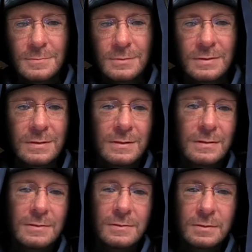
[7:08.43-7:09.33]
Yeah,
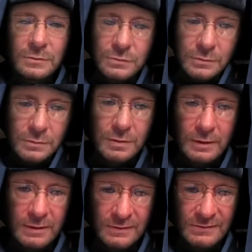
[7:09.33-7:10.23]
I do look
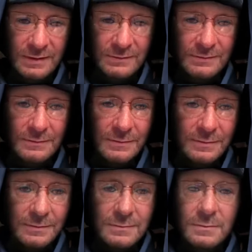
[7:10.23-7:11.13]
like an assassin, don't
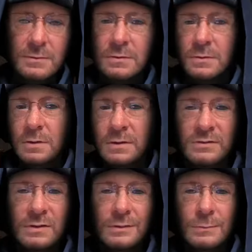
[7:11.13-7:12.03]
I? I need
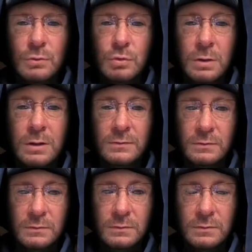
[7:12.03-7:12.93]
to get some new
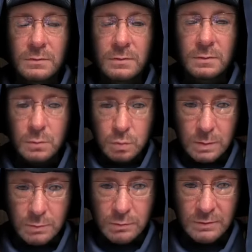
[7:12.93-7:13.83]
glasses.
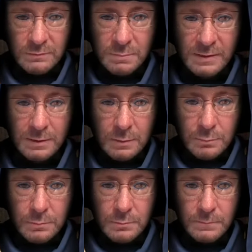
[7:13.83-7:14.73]
Wow, look at this makeup.
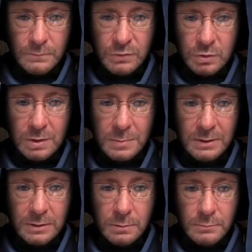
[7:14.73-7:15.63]
The eye
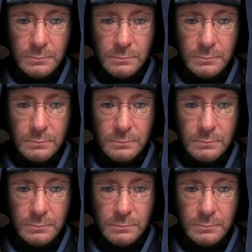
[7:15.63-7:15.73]
makeup.